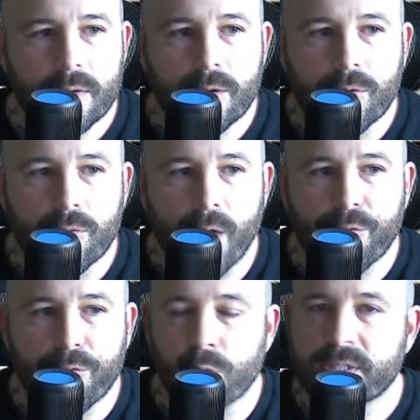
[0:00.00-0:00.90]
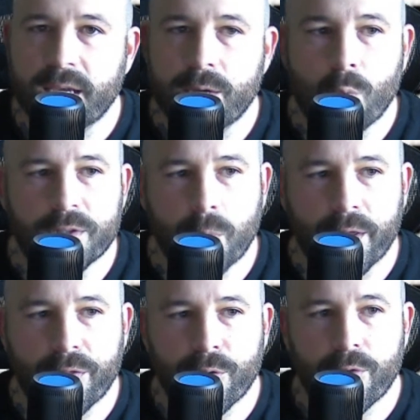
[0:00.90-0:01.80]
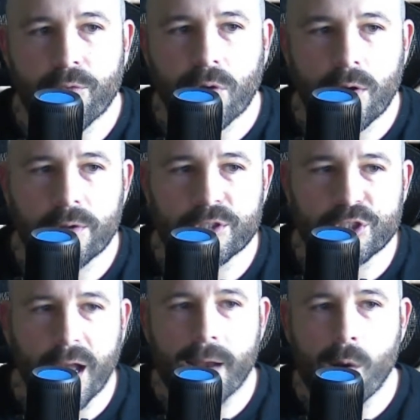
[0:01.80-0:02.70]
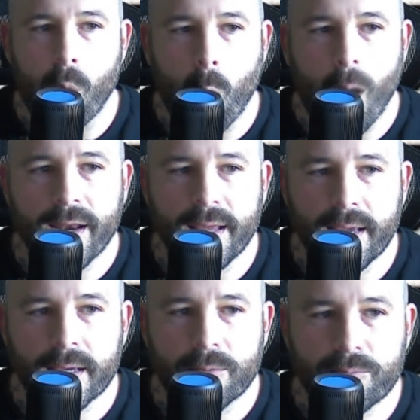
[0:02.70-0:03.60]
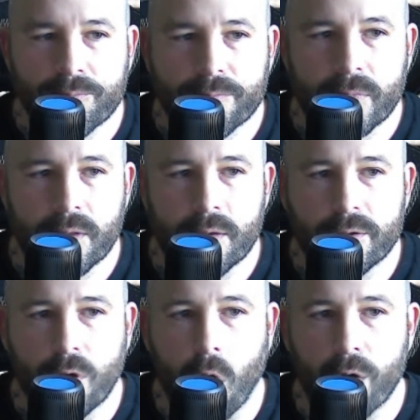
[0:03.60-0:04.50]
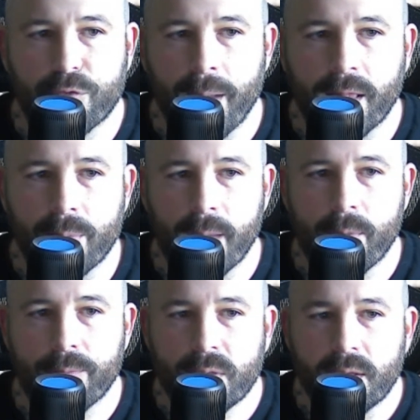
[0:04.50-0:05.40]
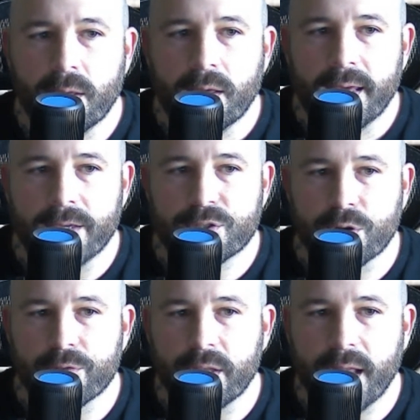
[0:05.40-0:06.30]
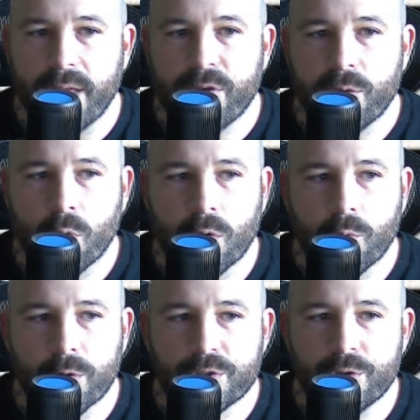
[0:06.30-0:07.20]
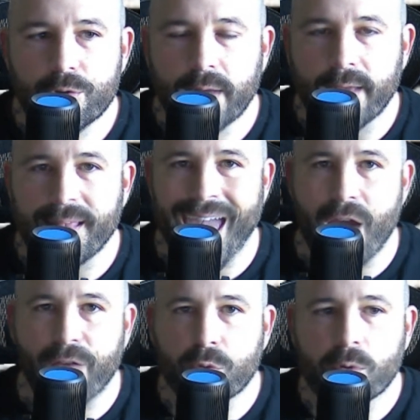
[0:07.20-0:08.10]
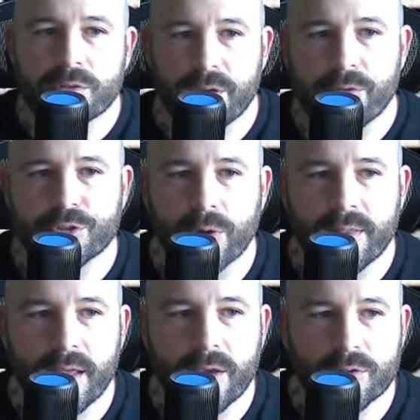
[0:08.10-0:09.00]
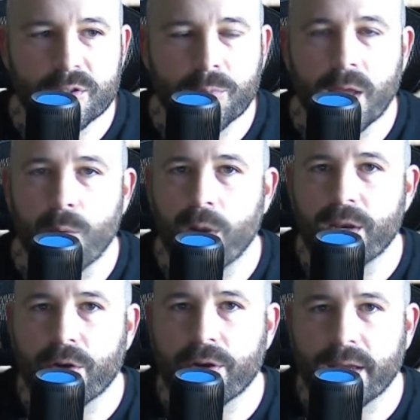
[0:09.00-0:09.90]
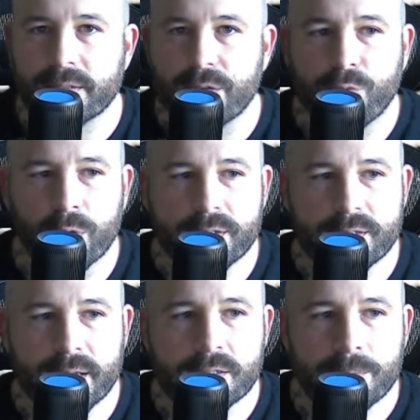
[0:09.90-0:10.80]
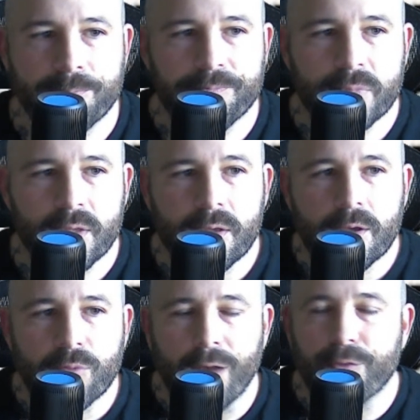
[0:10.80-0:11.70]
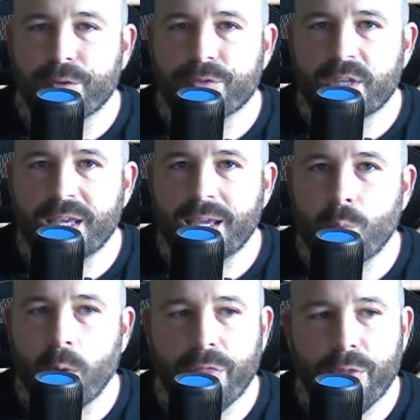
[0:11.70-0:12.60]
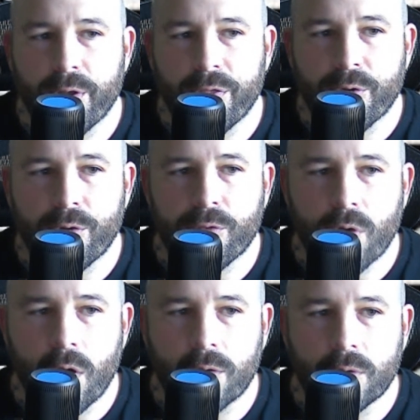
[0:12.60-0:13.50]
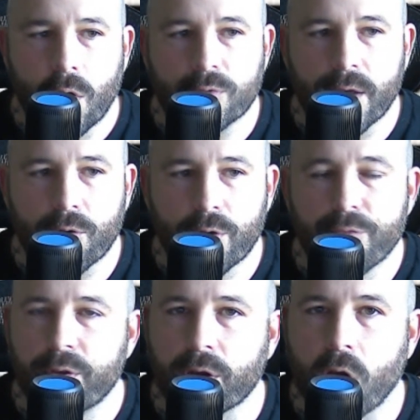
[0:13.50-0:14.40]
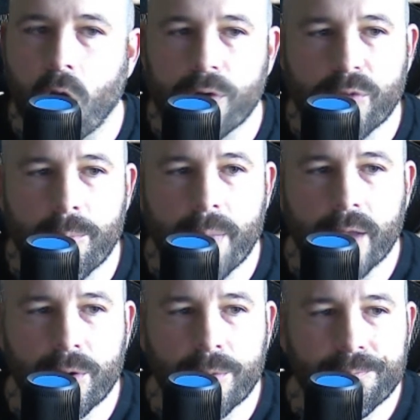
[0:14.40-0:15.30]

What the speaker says: Round 14, 123rd overall, John Winehick, guard from Alabama. He served in the Navy in World War II, and then afterwards he rejoined the Eagles to play 1 year in 1946. Round 15, 133rd overall, Odell Griffin, a guard from Baylor.